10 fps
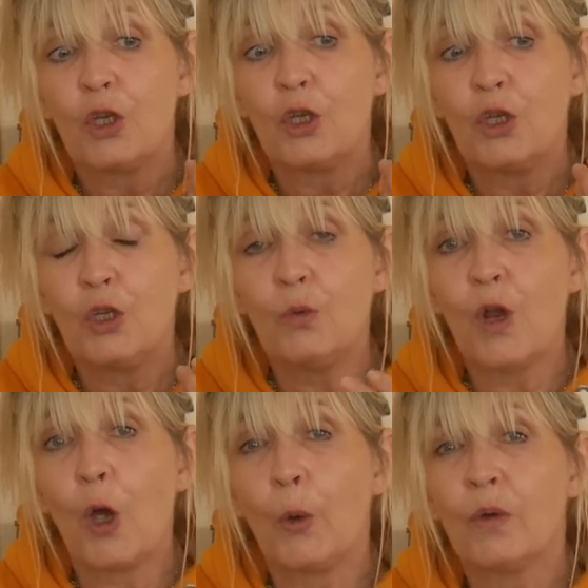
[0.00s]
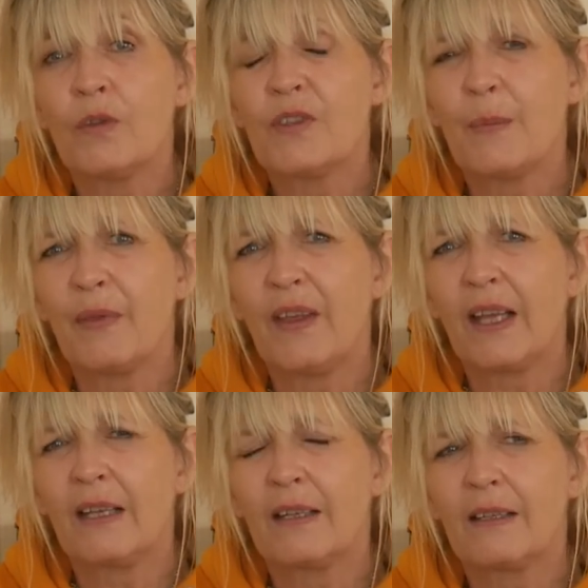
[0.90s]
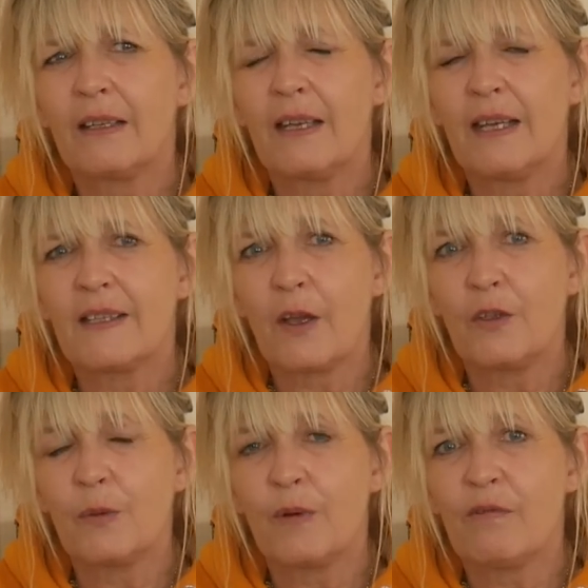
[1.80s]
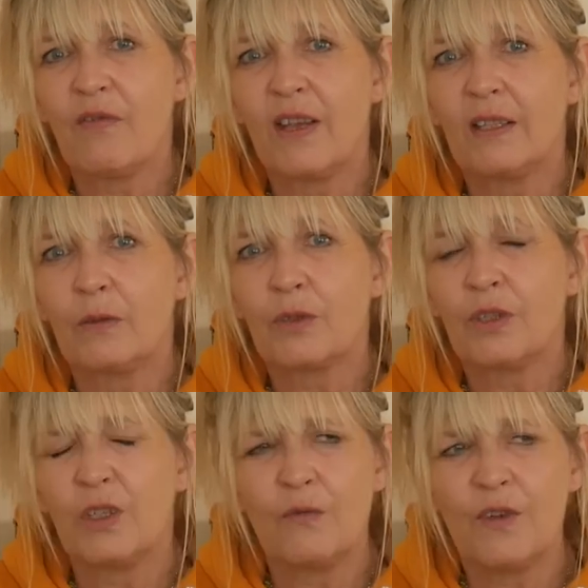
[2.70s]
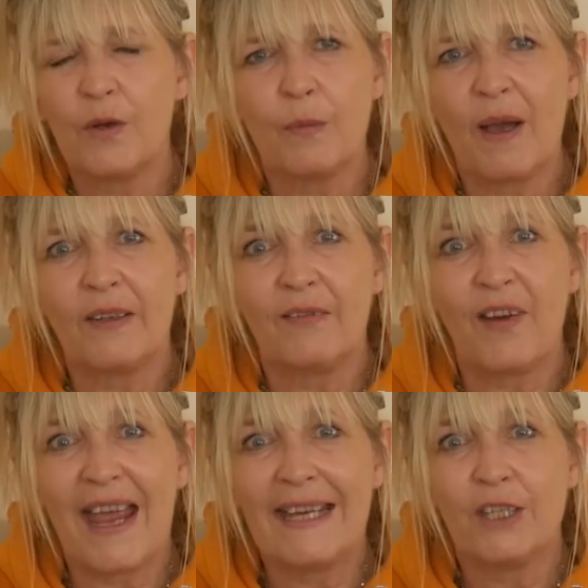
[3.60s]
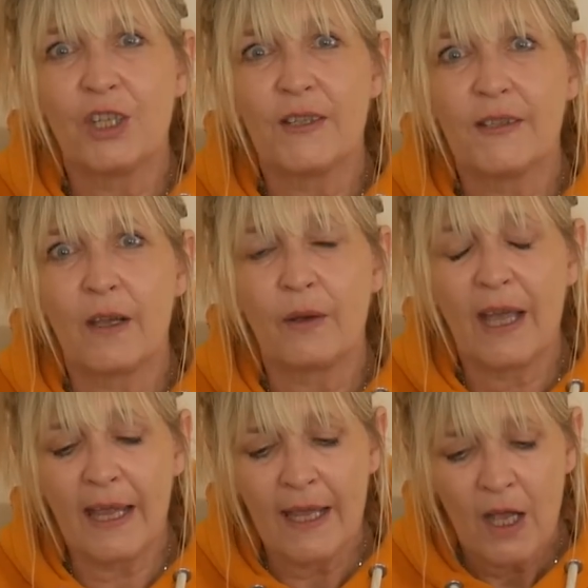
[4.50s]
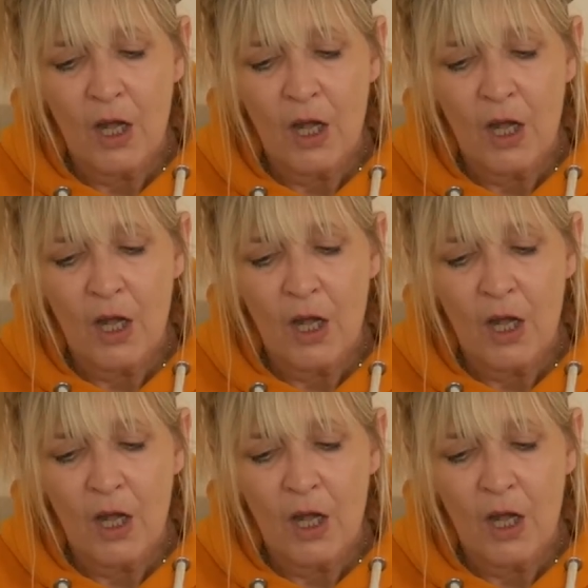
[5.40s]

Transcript: you know something is going to be revealed. You've known about it for ages, okay?